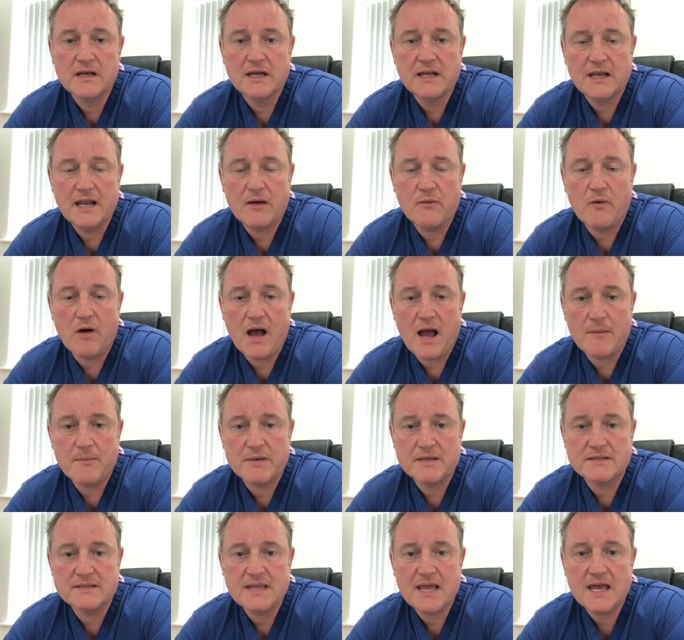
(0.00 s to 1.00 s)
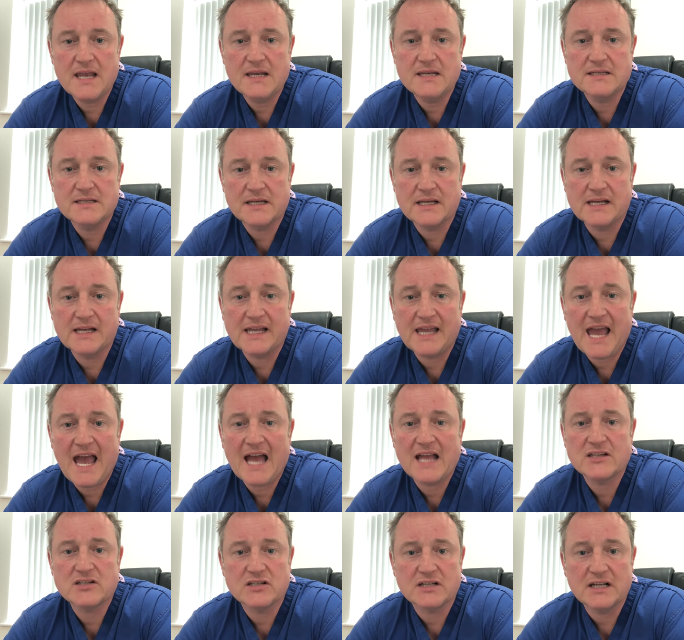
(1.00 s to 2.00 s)
Now what happens then is it can
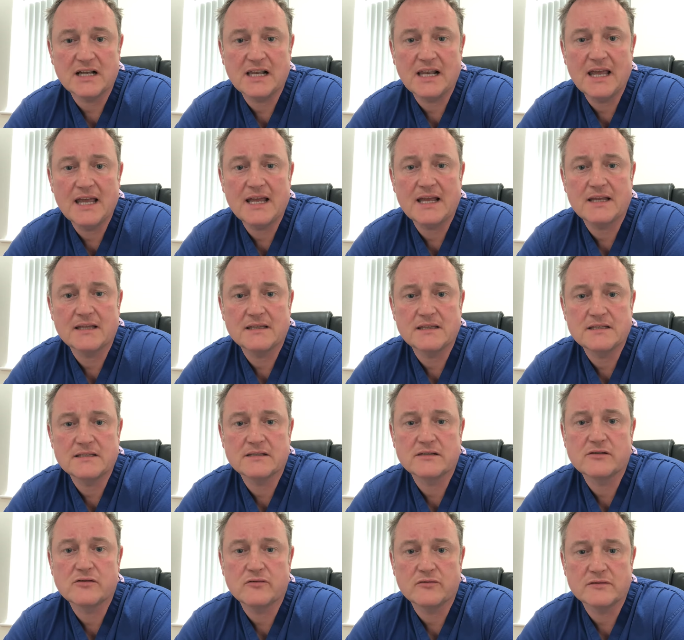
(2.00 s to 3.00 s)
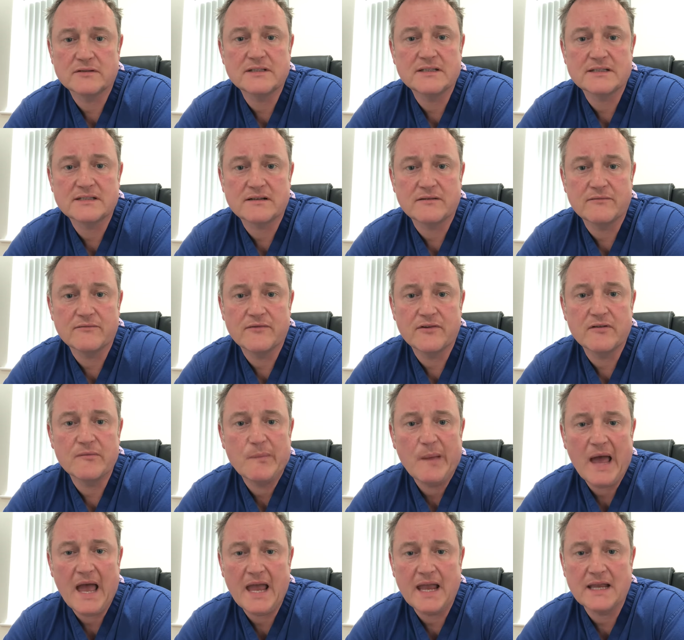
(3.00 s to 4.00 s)
catch and click, and this can cause discomfort and
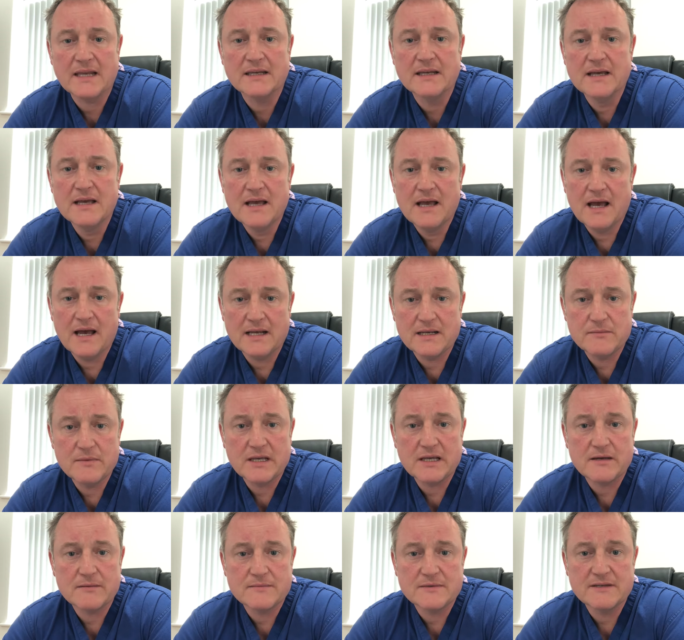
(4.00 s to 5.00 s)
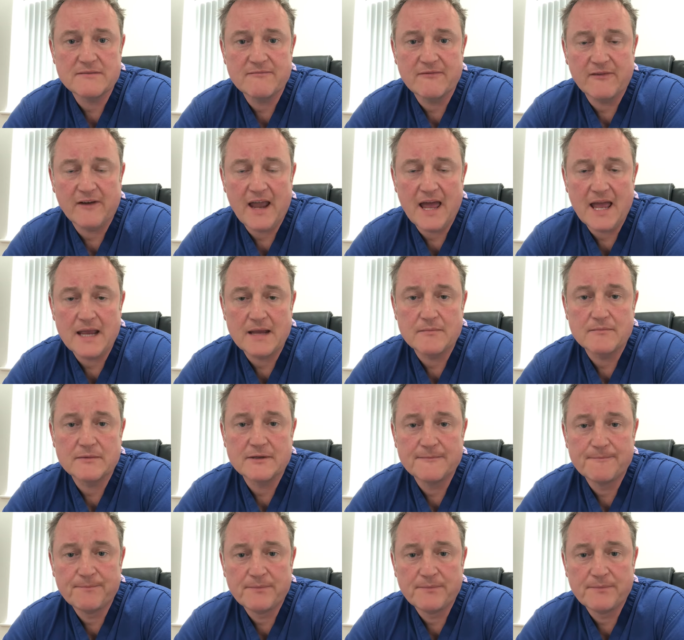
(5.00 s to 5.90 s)
pain, and it becomes inflamed.